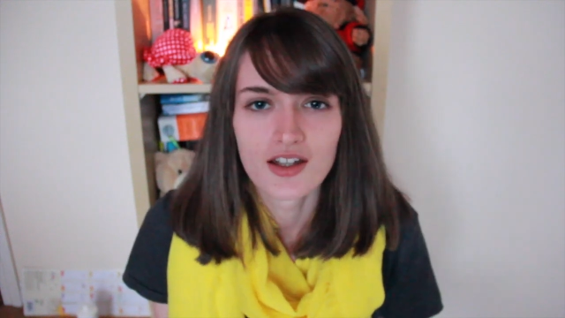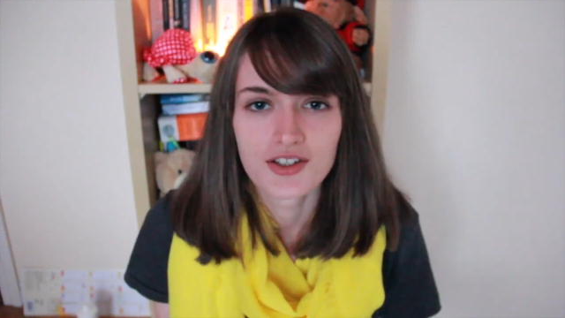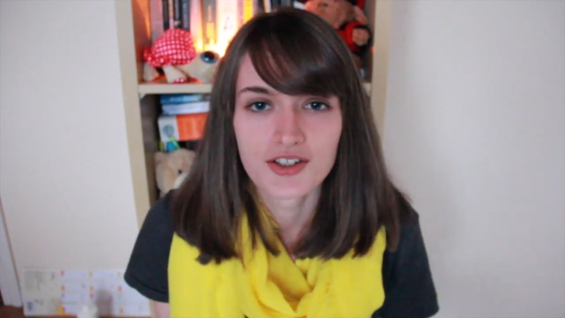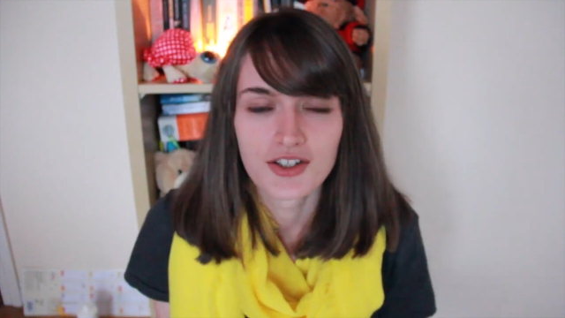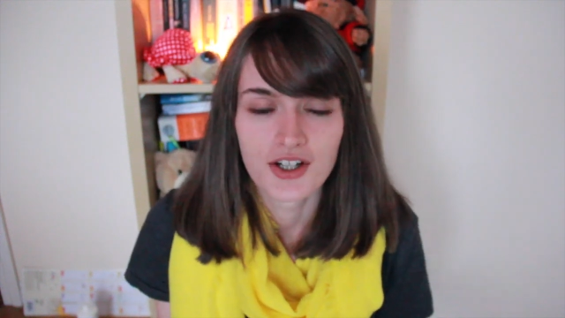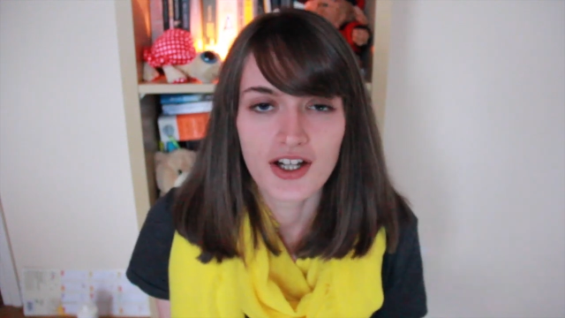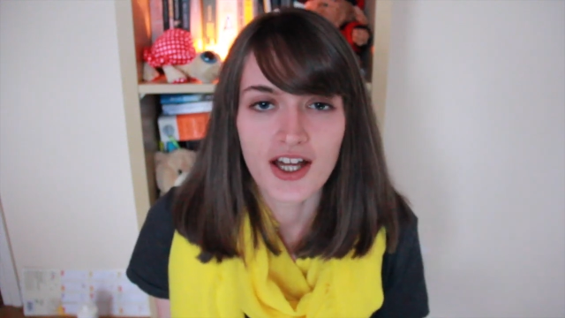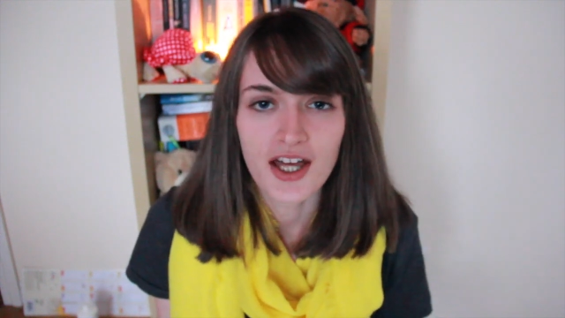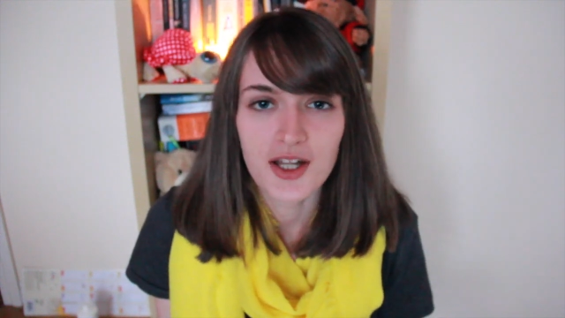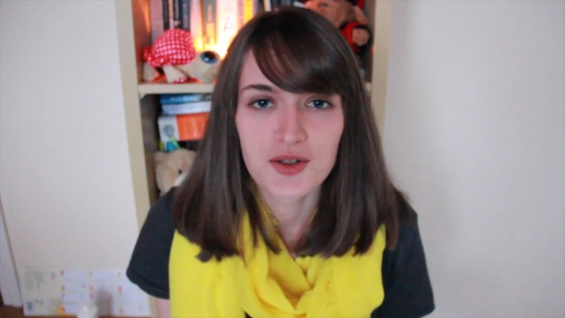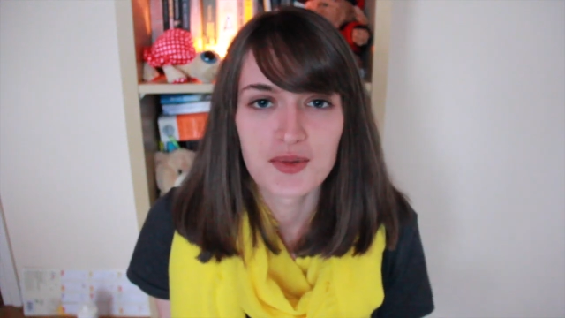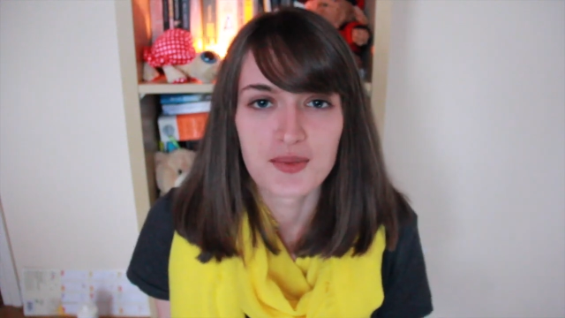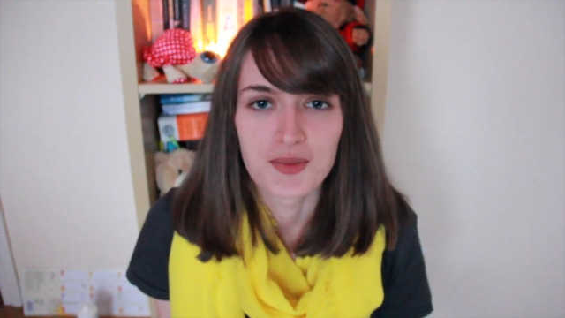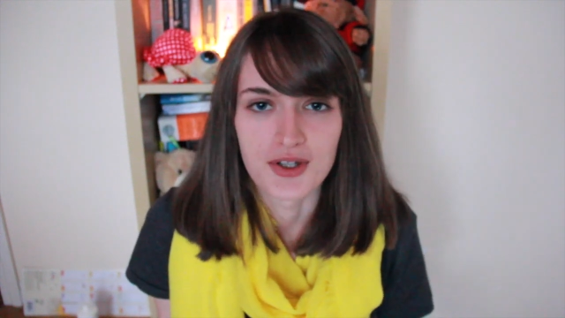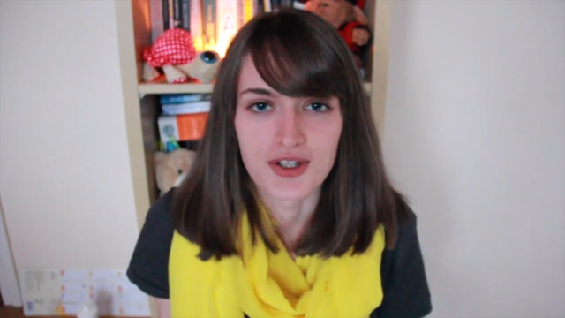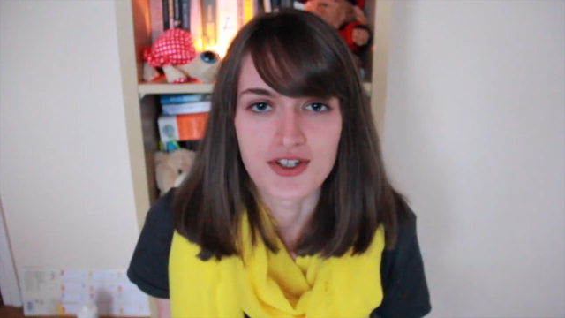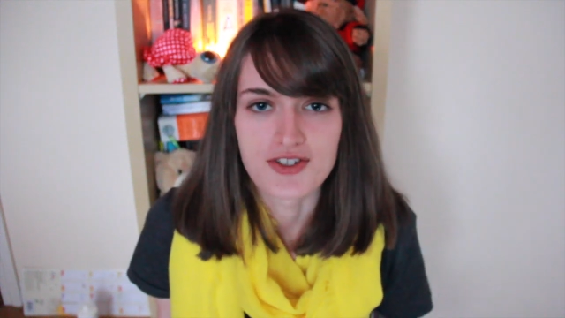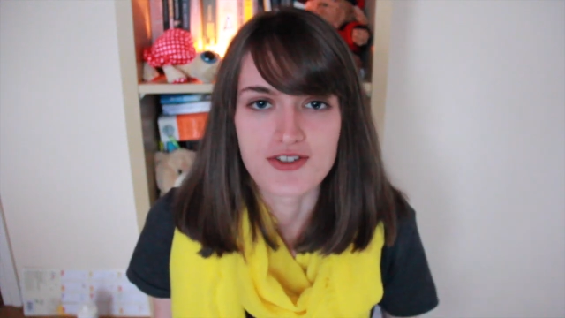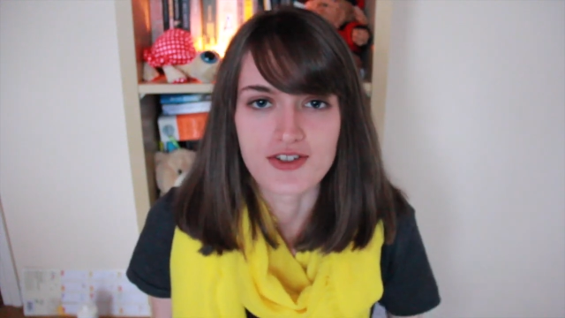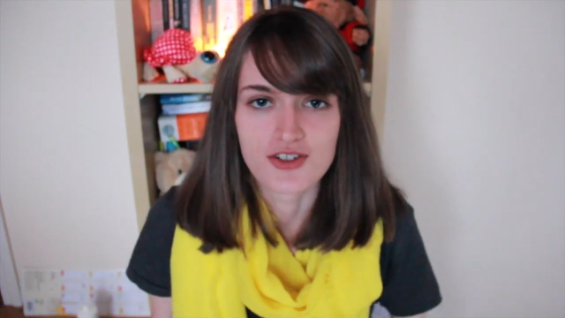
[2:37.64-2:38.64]
Young adult
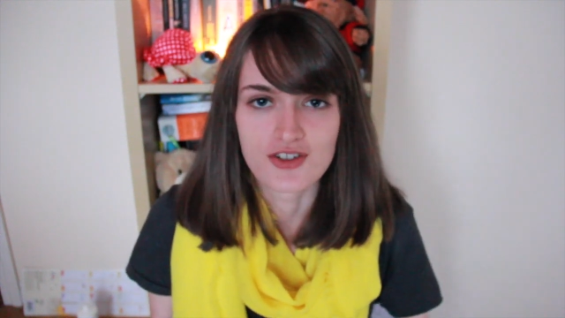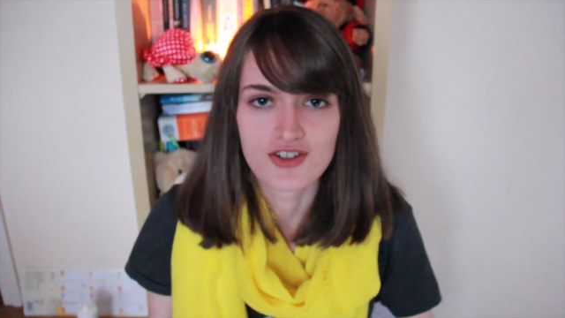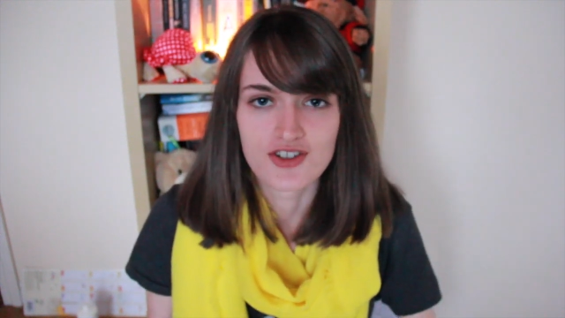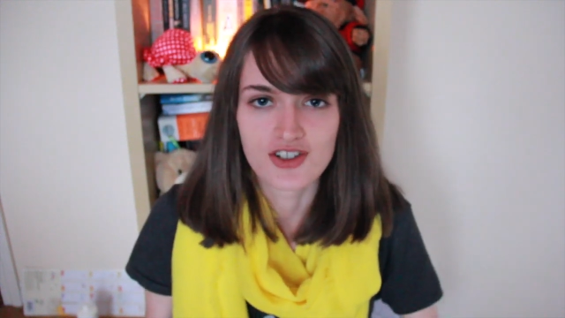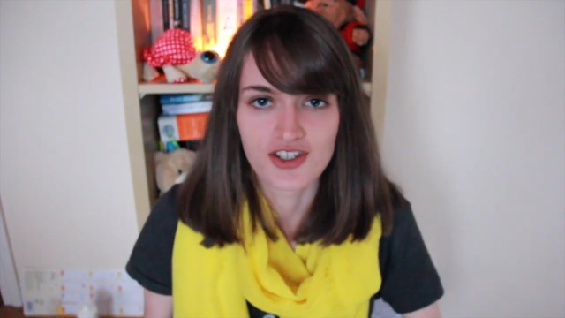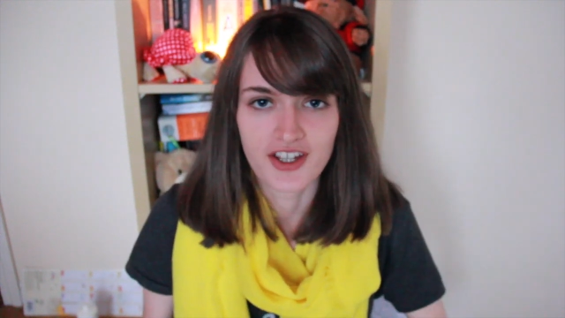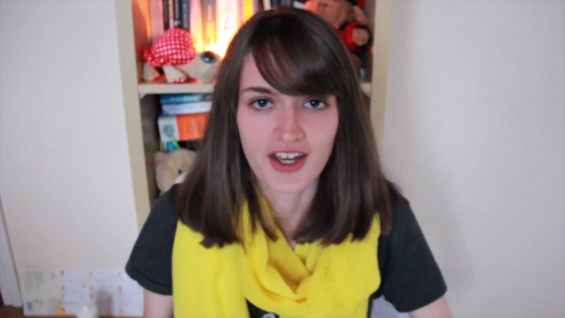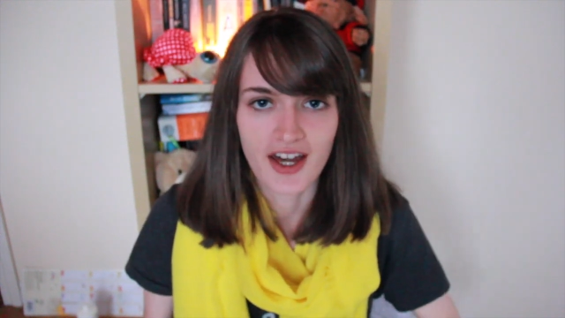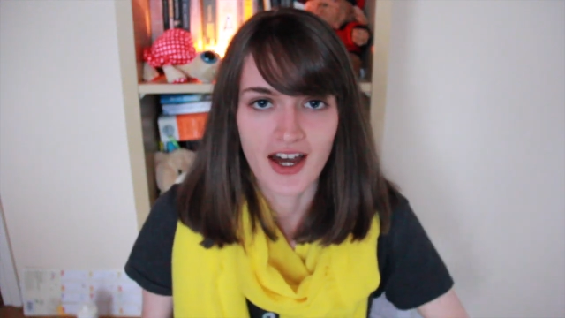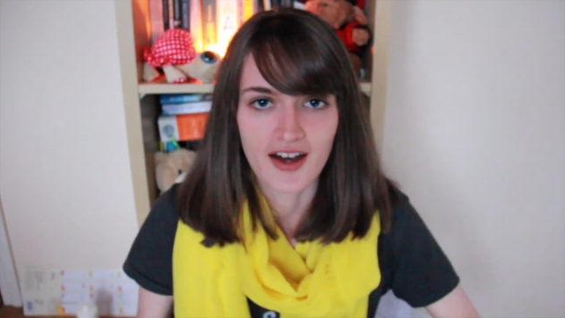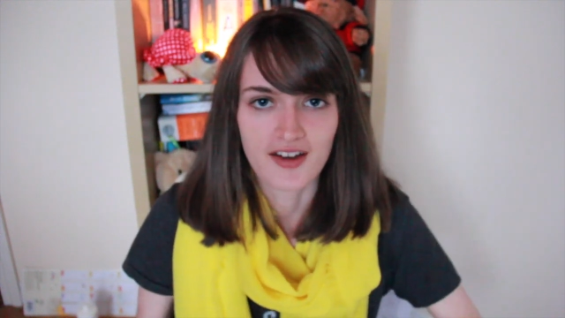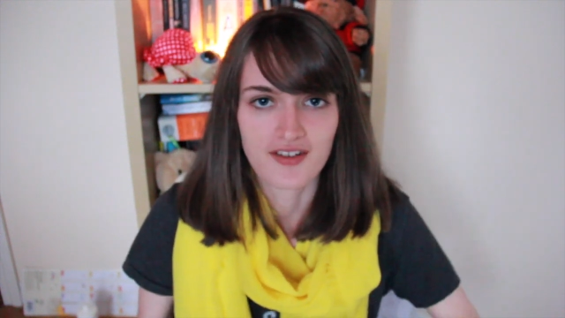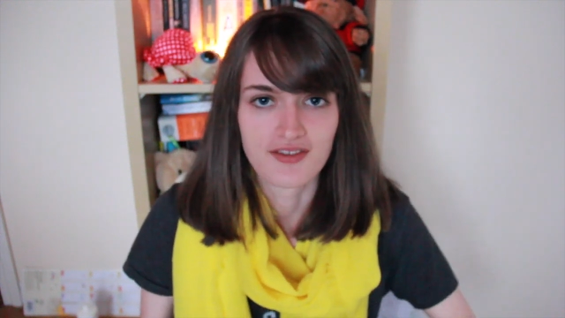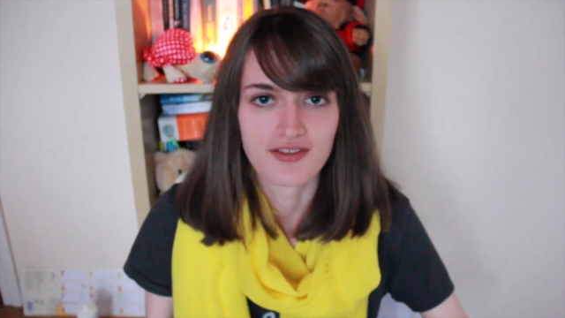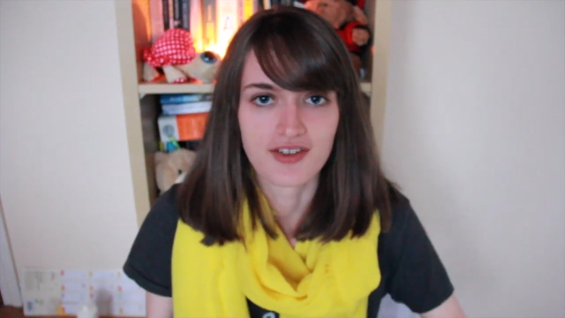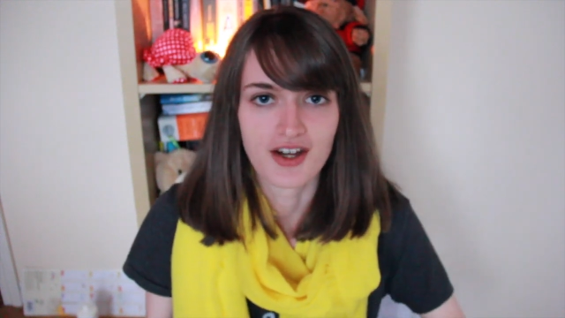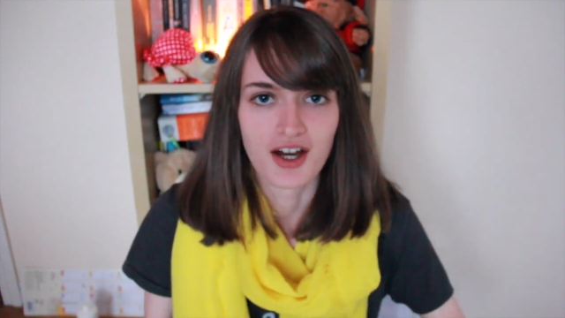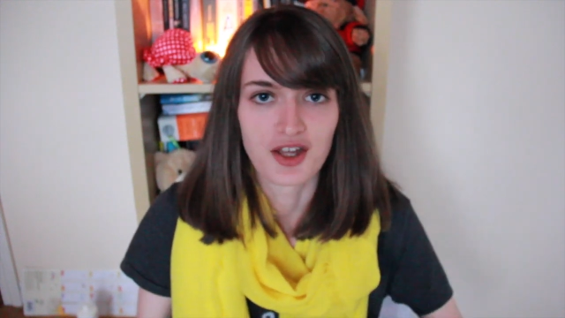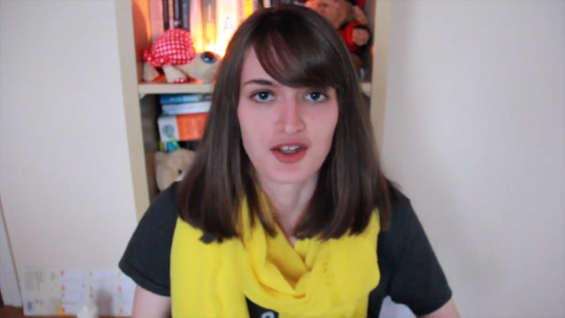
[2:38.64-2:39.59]
books usually have